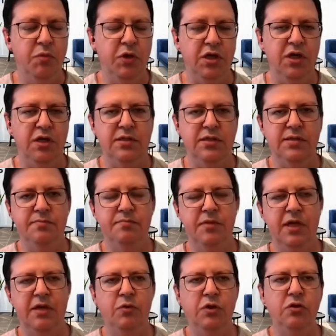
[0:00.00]
Because
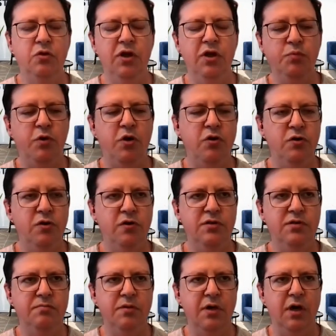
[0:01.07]
when you look at
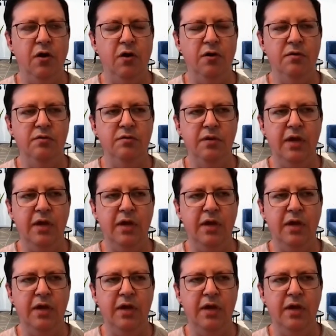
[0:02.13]
partners, or